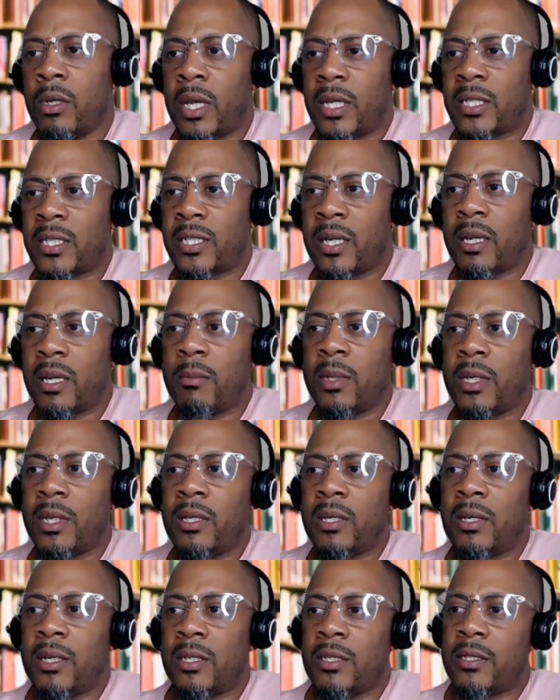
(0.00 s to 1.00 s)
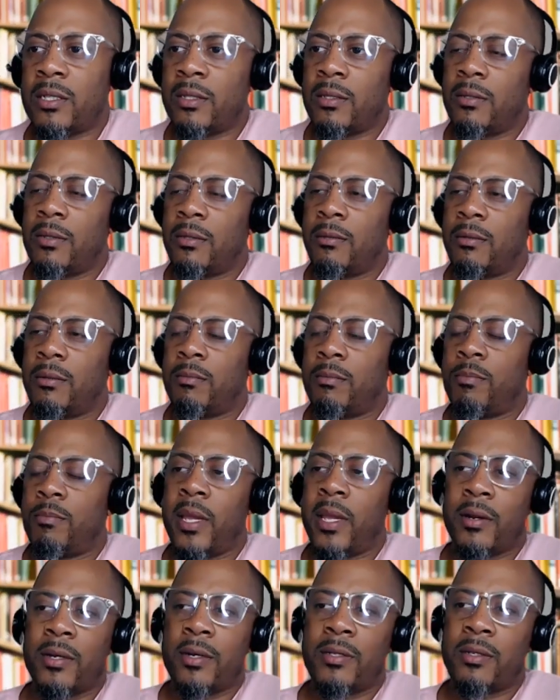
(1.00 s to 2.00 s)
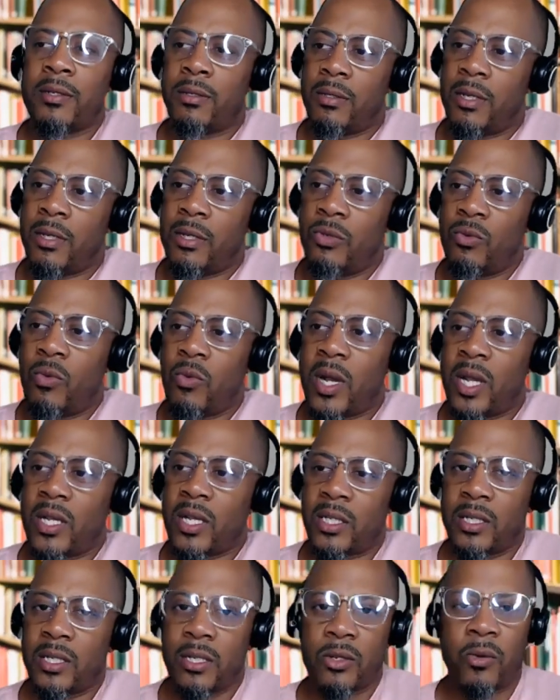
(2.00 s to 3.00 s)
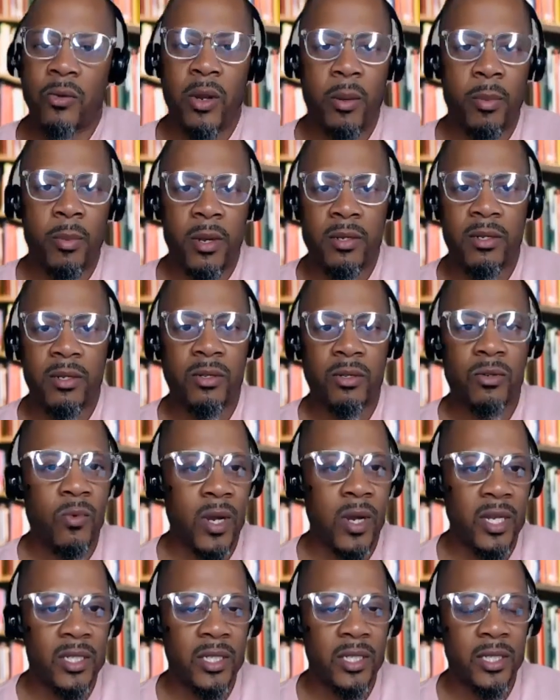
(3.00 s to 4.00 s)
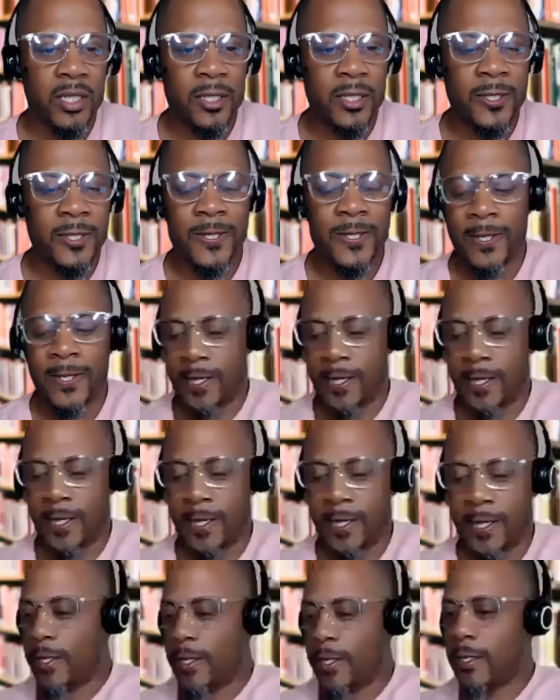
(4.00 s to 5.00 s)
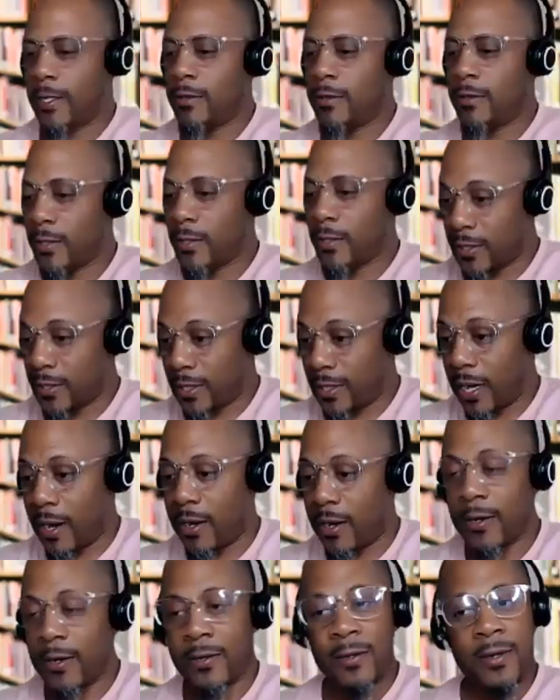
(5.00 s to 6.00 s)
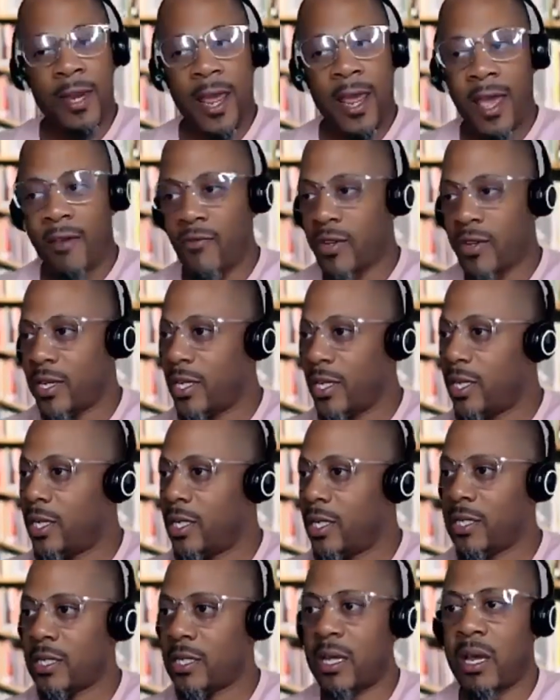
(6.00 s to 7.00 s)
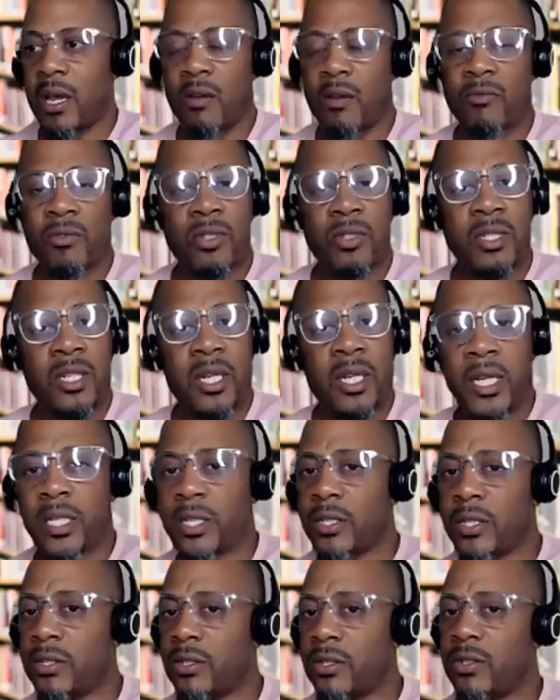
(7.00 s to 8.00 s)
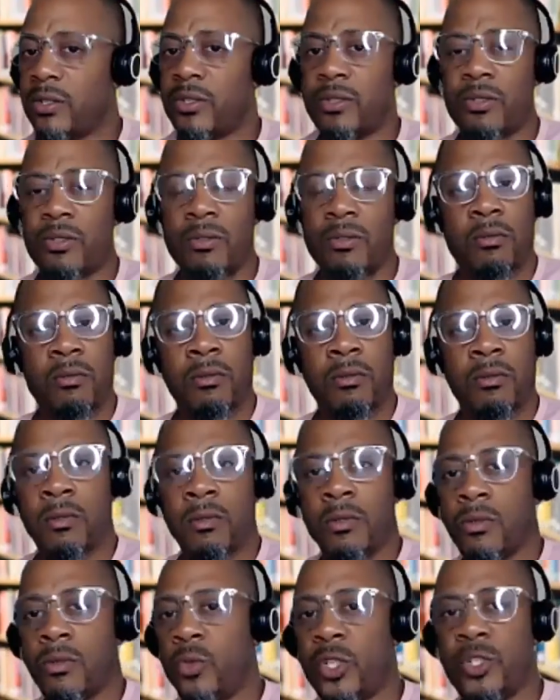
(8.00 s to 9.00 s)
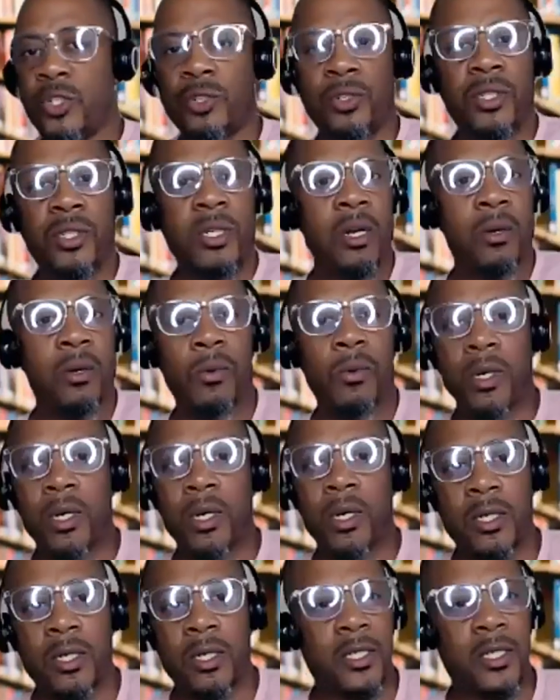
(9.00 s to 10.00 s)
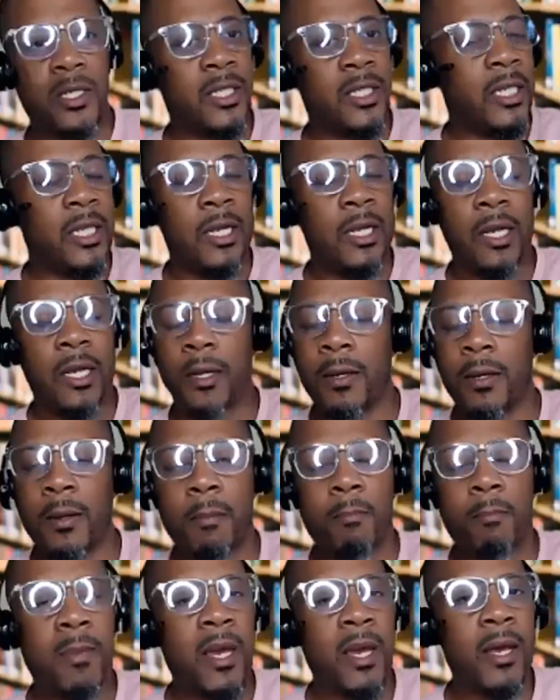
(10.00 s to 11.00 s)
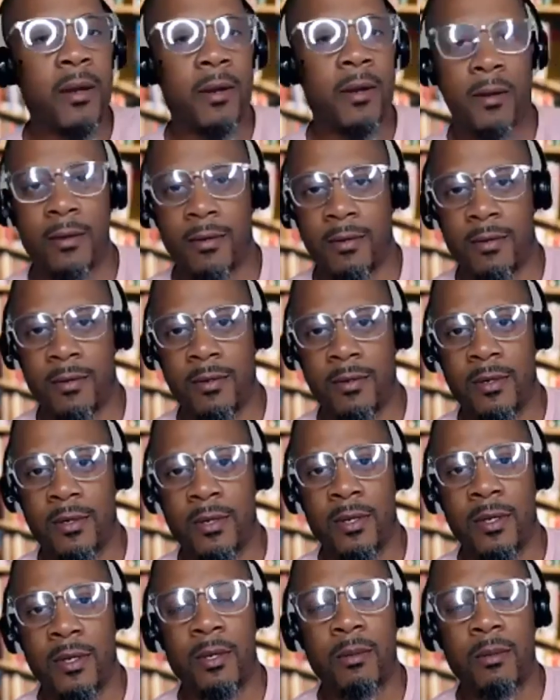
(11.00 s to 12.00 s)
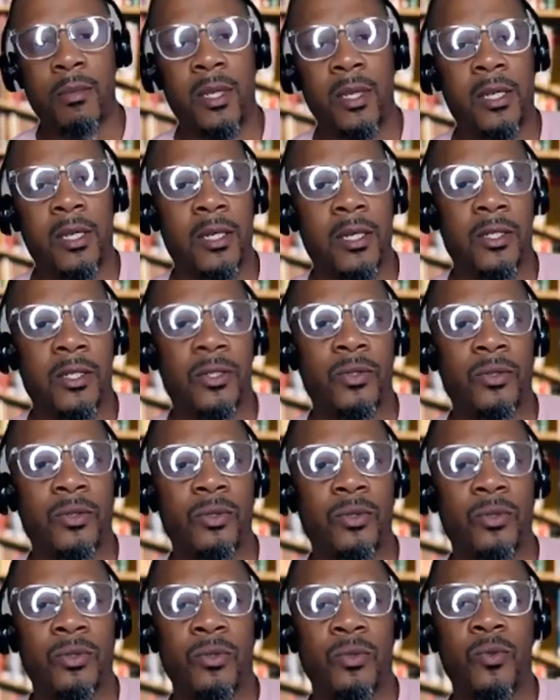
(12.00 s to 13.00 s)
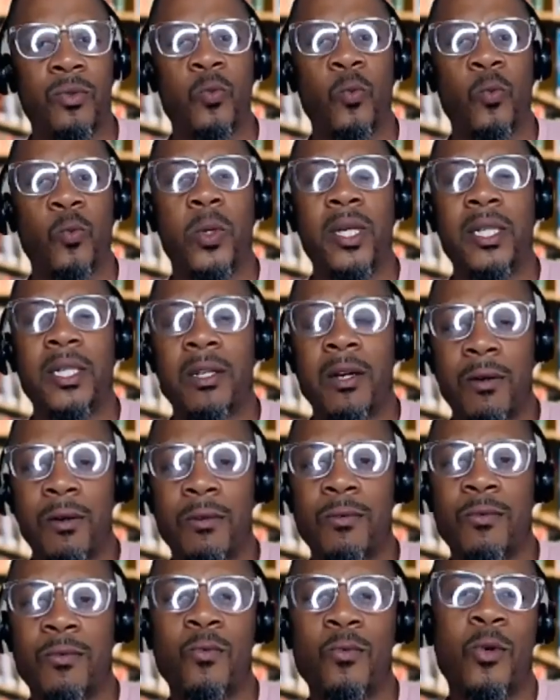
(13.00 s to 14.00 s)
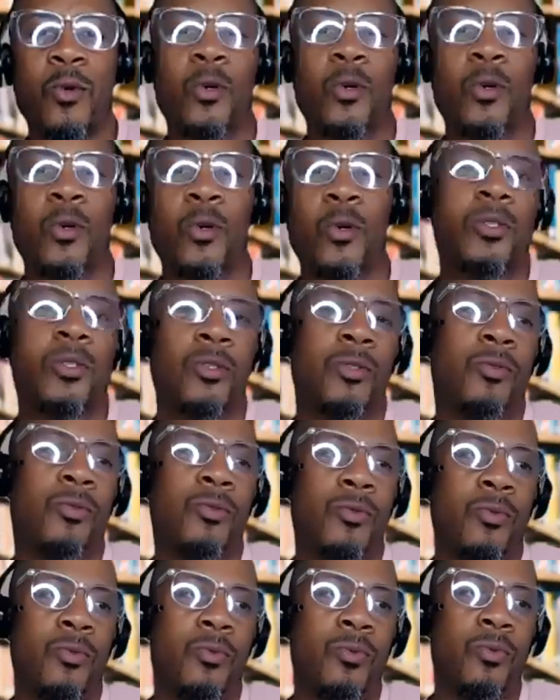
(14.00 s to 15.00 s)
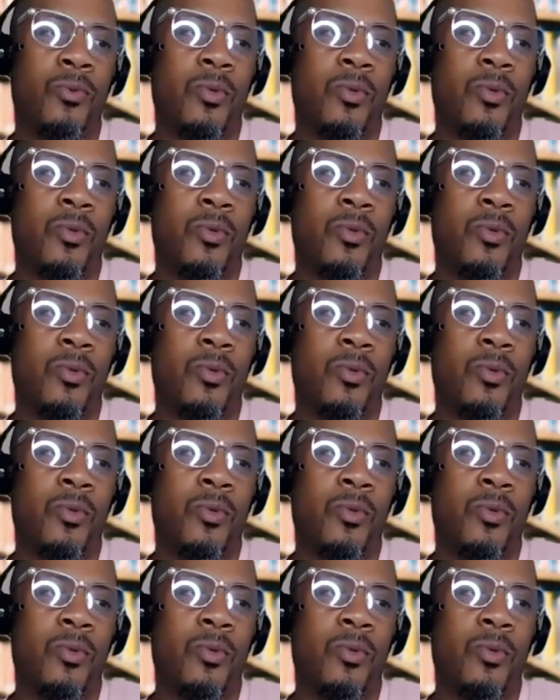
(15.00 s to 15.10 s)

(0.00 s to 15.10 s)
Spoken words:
I say that because parents, as you're watching this, grandparents, as you're watching this, start having these conversations with your young ones. The younger, the better, because we don't want to,